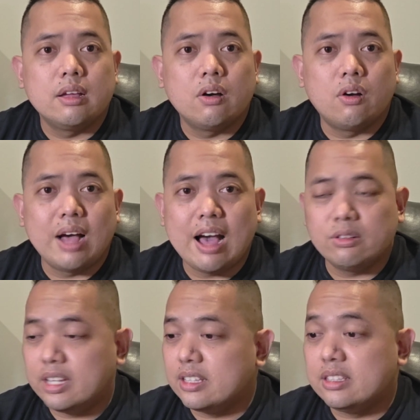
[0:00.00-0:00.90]
or how
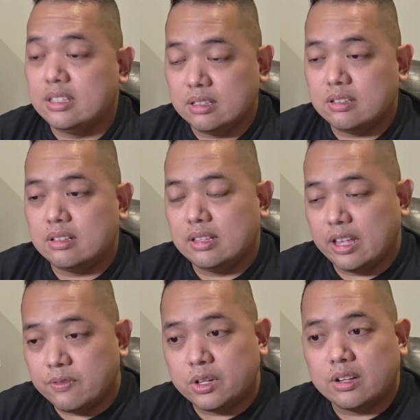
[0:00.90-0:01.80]
they
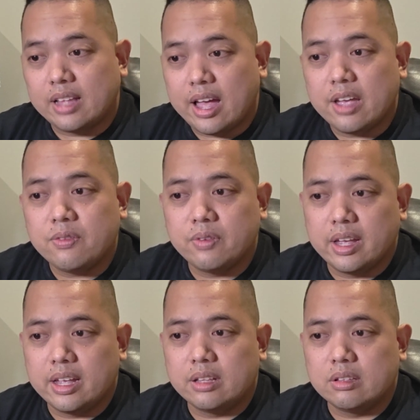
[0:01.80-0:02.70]
lived their life,
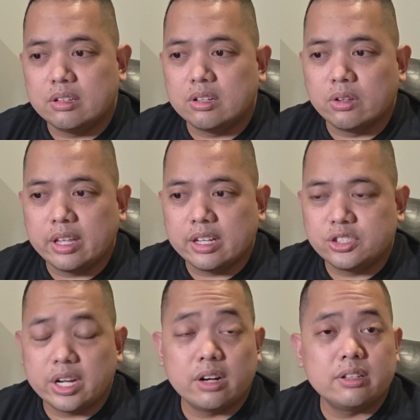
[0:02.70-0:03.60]
and they
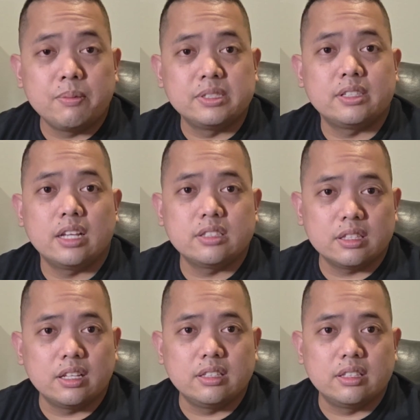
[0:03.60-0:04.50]
share the mistakes
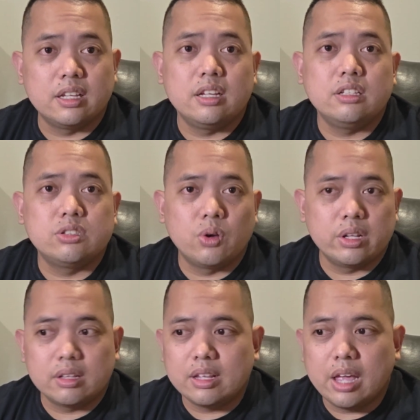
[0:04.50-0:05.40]
that they did. So
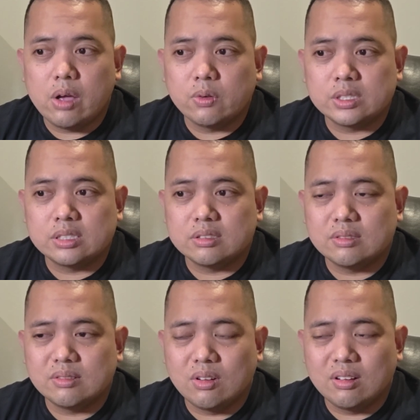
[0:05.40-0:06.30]
it was
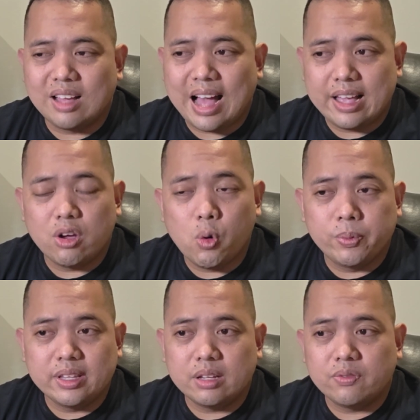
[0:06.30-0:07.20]
eye
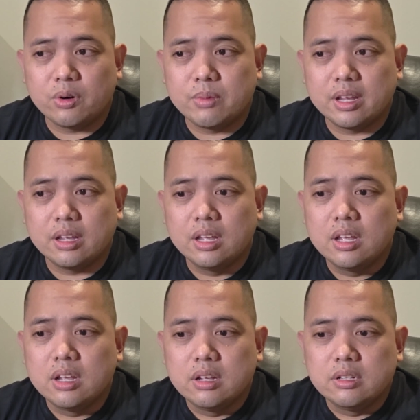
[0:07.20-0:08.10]
opening for me
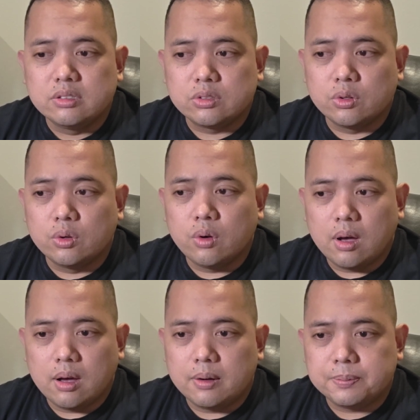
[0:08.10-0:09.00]

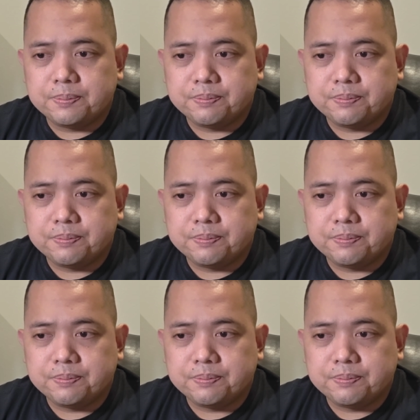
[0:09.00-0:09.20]
to